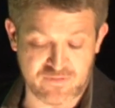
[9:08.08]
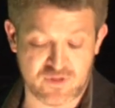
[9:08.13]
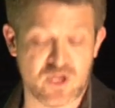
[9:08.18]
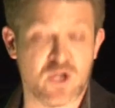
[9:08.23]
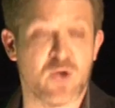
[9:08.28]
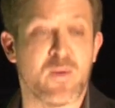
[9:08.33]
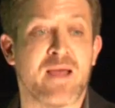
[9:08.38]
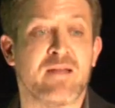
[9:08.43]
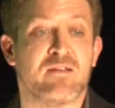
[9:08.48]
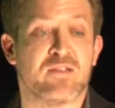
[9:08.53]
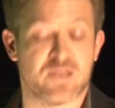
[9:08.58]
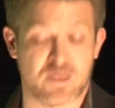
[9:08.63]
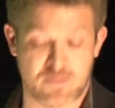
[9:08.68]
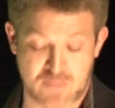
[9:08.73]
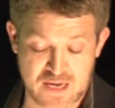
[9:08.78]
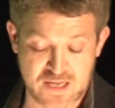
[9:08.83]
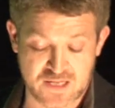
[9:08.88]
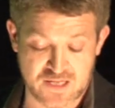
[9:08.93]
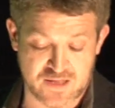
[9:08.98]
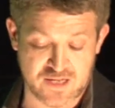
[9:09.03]
of the UN to
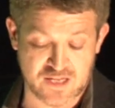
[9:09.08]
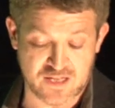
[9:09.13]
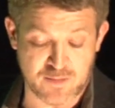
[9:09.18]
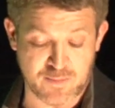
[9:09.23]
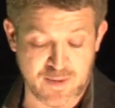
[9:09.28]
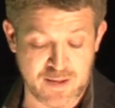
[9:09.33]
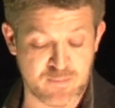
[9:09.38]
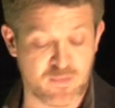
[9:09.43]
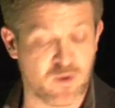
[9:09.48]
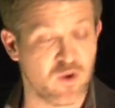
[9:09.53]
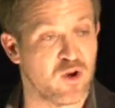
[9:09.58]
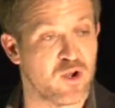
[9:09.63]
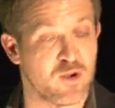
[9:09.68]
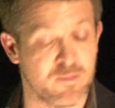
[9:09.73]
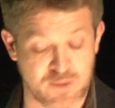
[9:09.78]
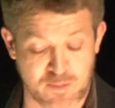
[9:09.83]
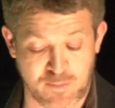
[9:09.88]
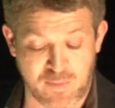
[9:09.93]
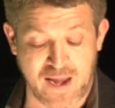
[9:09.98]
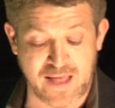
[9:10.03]
me to think that by pulling
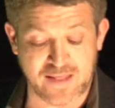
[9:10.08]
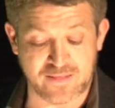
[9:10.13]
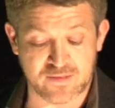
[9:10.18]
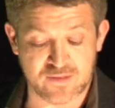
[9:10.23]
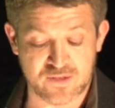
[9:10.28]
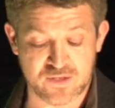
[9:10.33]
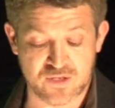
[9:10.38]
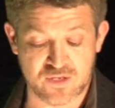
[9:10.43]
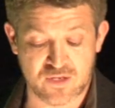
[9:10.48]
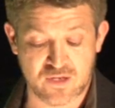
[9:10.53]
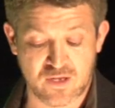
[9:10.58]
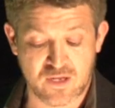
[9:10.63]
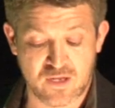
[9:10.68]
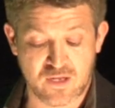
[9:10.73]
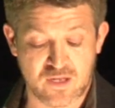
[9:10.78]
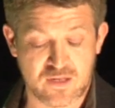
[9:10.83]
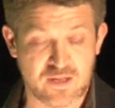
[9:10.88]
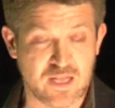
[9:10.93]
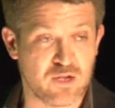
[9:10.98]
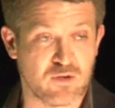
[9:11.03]
up the plants,
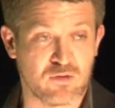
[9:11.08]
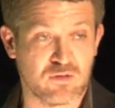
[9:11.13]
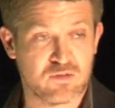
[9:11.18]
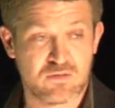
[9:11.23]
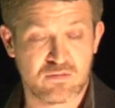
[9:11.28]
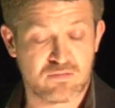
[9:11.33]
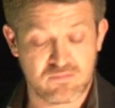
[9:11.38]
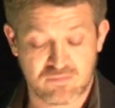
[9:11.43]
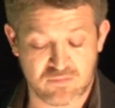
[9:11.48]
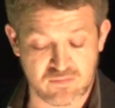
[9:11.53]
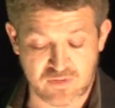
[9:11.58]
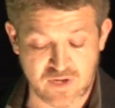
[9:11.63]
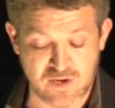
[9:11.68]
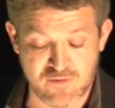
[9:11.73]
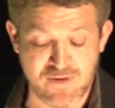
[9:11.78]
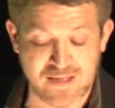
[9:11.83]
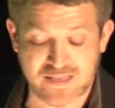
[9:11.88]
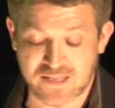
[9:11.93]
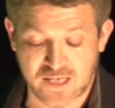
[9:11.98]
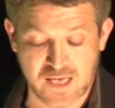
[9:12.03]
they could
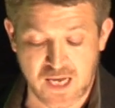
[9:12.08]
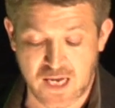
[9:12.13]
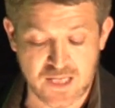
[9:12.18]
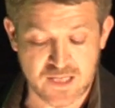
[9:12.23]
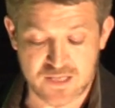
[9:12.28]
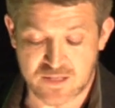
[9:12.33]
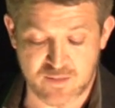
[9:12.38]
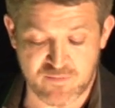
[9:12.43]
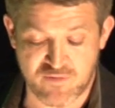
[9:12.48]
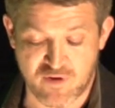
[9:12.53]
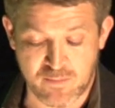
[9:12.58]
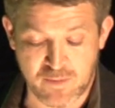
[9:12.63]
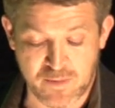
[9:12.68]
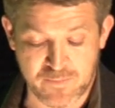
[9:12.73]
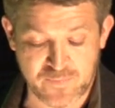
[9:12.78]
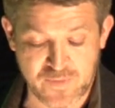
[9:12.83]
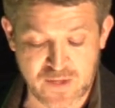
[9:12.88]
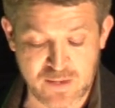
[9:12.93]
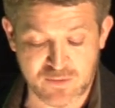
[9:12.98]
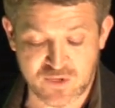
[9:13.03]
eradicate the
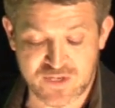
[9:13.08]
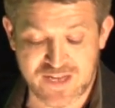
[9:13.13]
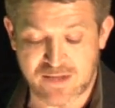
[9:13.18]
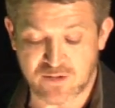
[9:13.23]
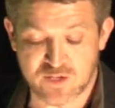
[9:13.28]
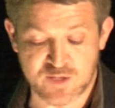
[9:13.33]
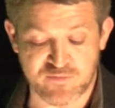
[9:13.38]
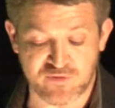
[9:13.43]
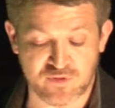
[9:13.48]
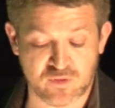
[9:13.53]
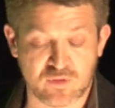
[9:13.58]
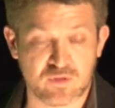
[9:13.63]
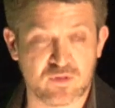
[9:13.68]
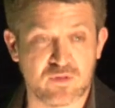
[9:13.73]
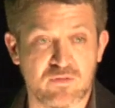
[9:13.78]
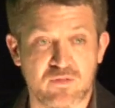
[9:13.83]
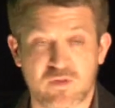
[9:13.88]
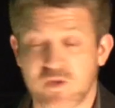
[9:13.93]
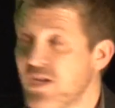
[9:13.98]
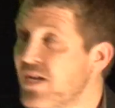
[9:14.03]
problem. It was
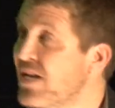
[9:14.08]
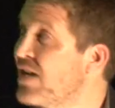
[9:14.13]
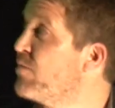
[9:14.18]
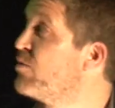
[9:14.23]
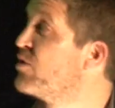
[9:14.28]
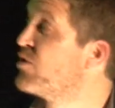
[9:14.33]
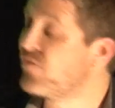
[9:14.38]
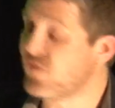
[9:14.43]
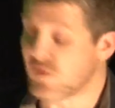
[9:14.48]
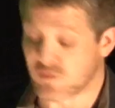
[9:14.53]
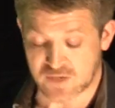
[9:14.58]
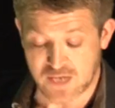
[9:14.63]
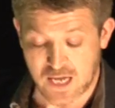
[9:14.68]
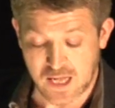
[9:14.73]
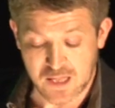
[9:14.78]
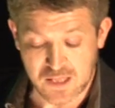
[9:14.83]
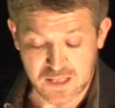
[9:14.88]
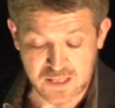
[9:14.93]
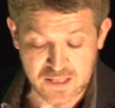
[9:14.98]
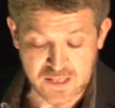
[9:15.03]
counterproductive, it was
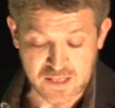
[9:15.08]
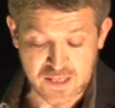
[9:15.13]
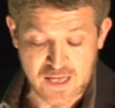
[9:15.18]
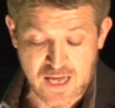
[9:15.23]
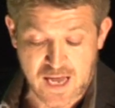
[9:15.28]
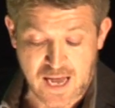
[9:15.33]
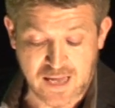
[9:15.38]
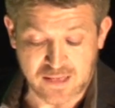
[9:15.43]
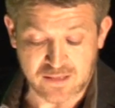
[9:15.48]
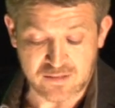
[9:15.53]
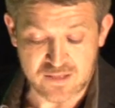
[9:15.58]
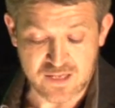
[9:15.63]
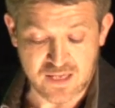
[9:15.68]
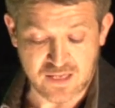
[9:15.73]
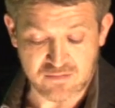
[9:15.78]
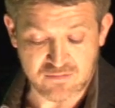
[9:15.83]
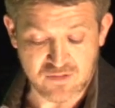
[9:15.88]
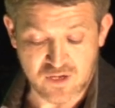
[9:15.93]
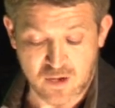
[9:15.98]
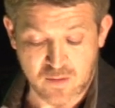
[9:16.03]
futile, and
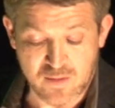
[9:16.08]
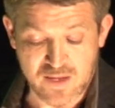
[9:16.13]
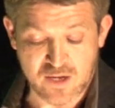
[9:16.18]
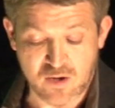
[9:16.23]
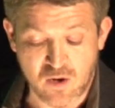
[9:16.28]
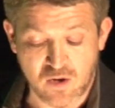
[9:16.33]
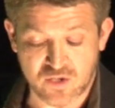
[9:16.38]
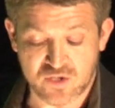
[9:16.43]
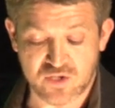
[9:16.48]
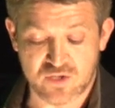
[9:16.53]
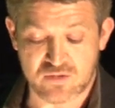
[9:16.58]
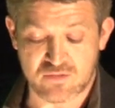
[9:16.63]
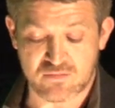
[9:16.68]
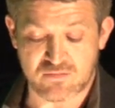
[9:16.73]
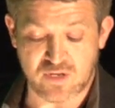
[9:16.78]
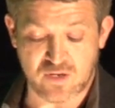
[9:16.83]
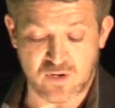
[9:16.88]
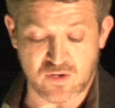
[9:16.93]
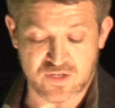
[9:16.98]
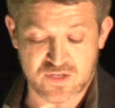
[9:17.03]
it cost
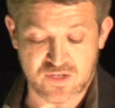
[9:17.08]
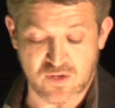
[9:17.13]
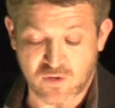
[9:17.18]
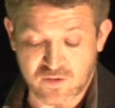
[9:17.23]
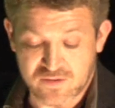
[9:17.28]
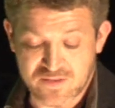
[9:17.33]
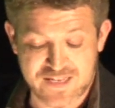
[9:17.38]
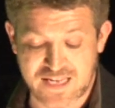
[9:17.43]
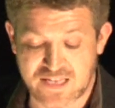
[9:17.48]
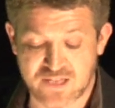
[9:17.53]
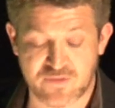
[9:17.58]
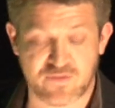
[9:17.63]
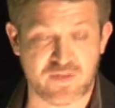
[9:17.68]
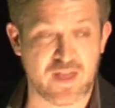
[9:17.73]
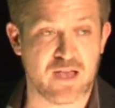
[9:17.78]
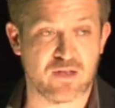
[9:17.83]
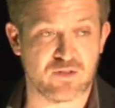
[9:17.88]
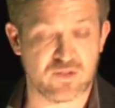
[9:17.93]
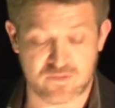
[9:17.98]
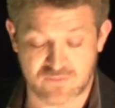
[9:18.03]
tens of
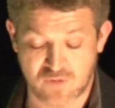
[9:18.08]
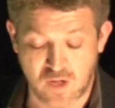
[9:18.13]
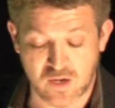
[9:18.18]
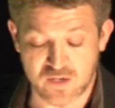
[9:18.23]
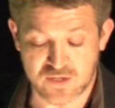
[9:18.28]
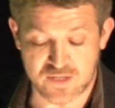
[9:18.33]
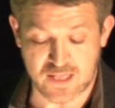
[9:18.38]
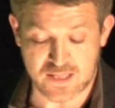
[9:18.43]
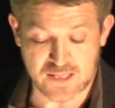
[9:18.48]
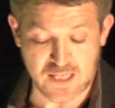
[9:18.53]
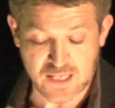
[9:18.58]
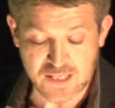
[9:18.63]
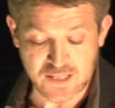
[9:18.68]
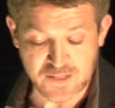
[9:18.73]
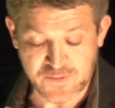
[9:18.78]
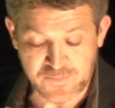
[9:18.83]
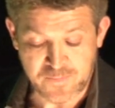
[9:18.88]
thousands of dollars that day.